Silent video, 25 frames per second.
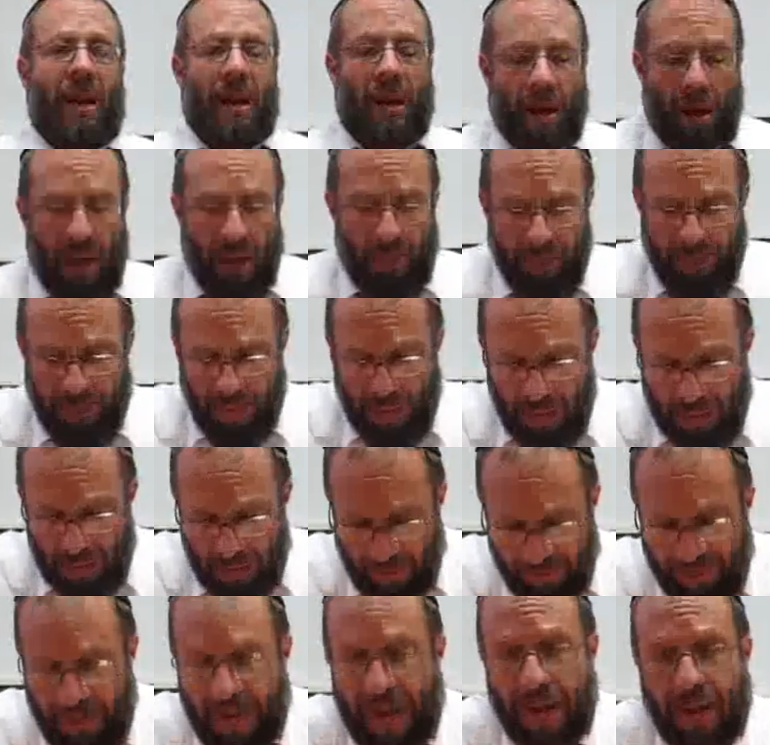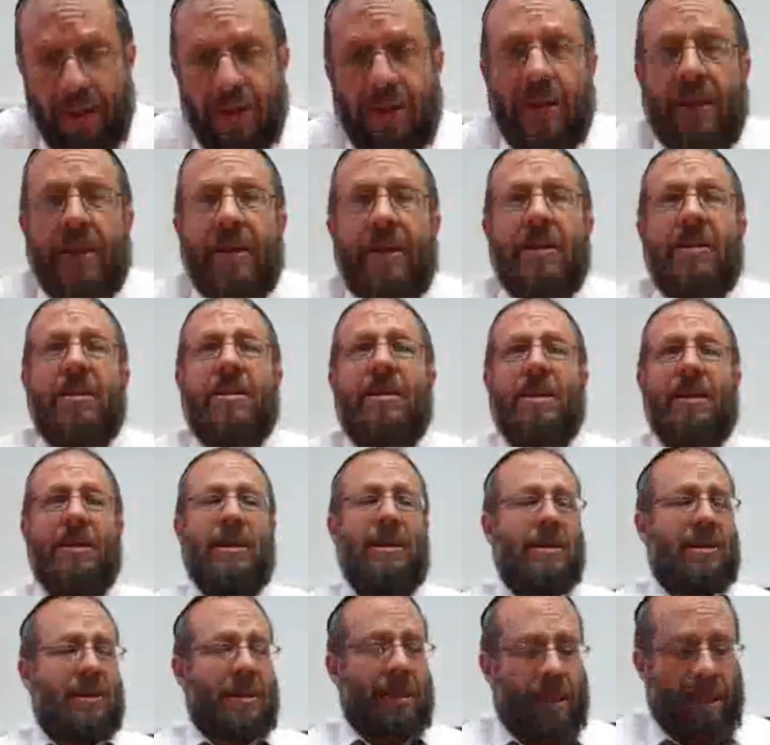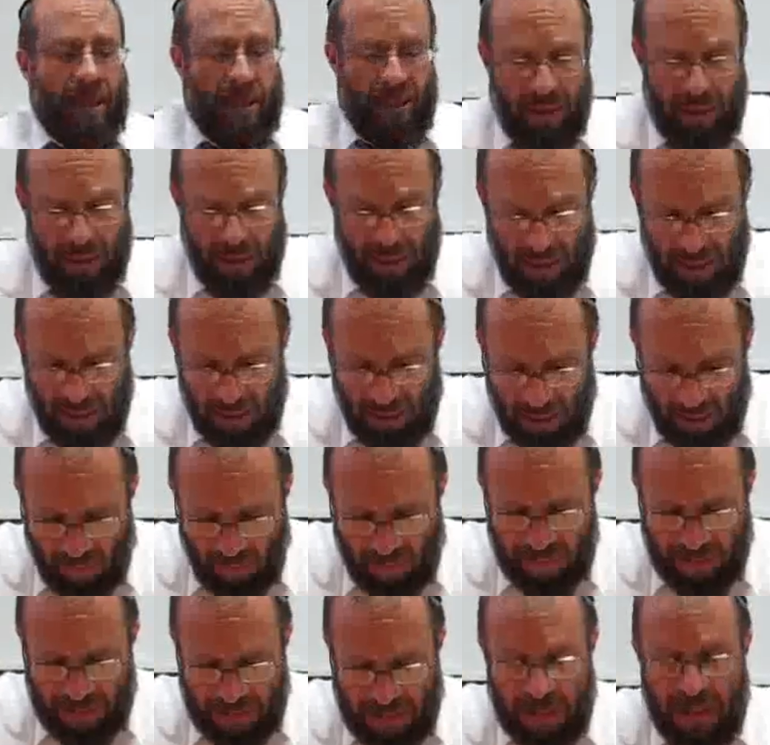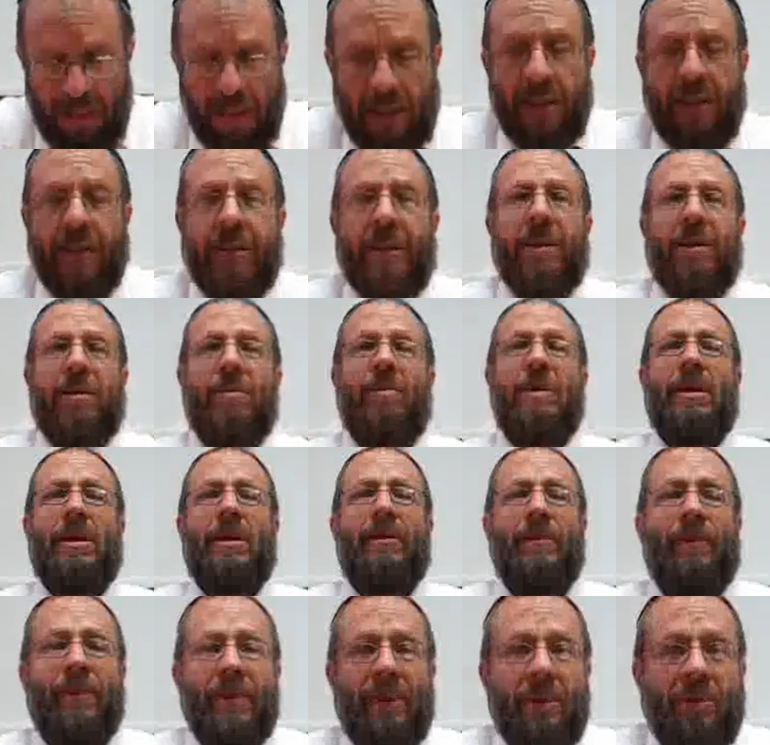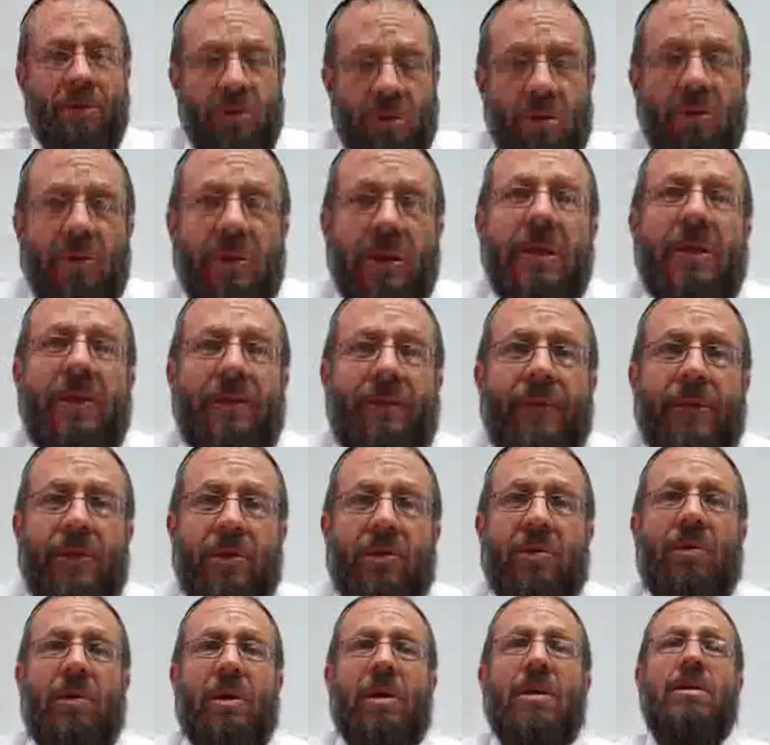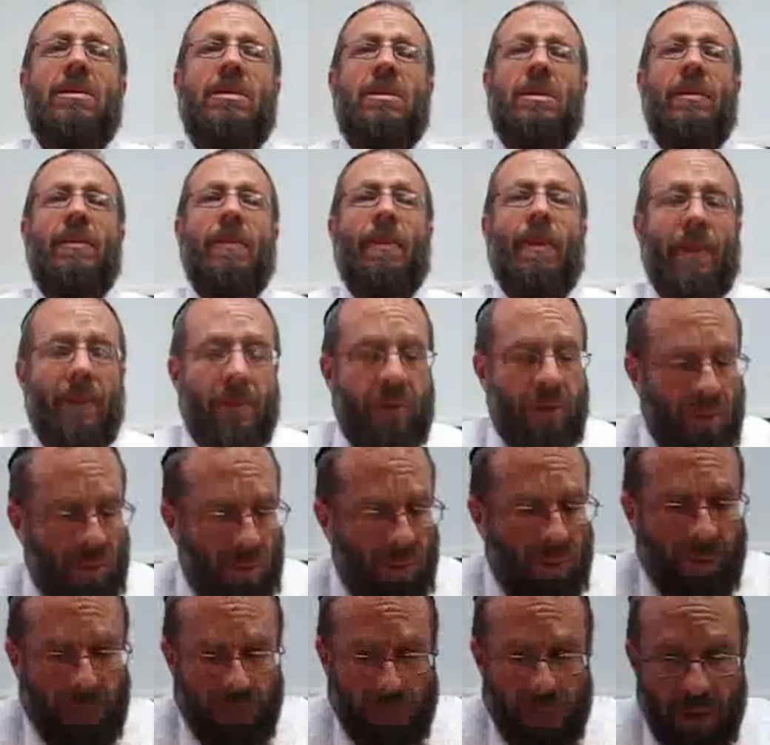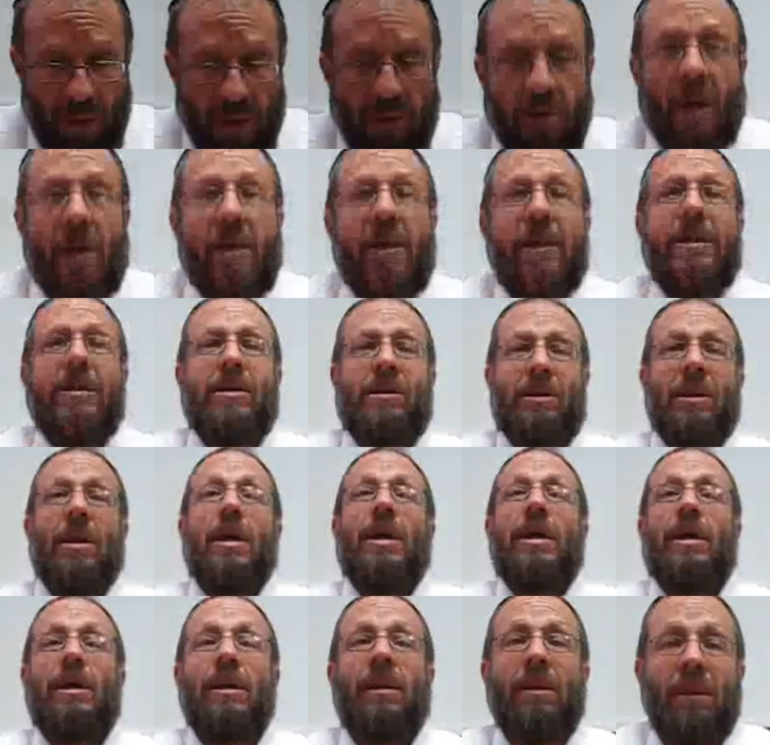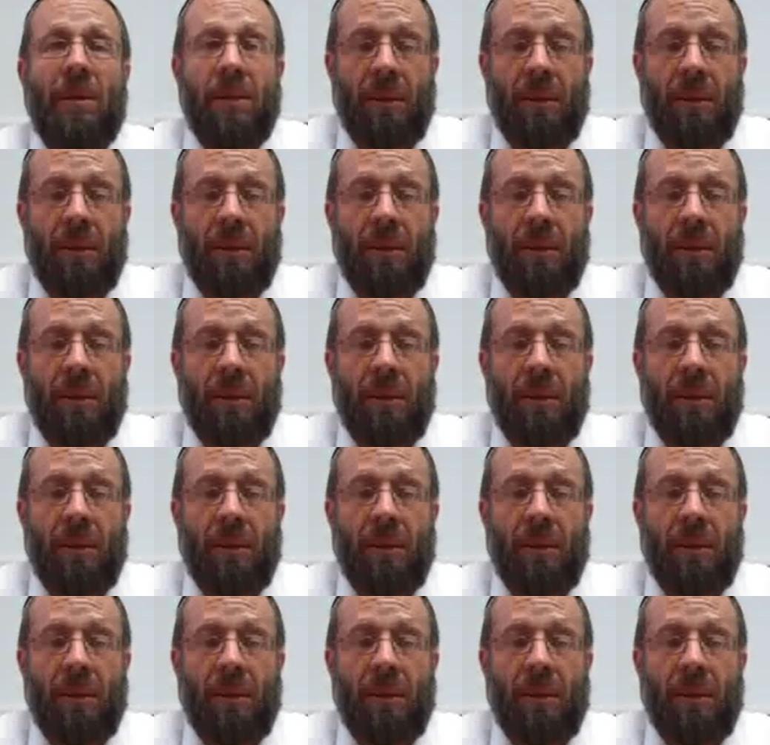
Um, the fact is, is that we see that we have two individuals, two Gedolei Yisrael,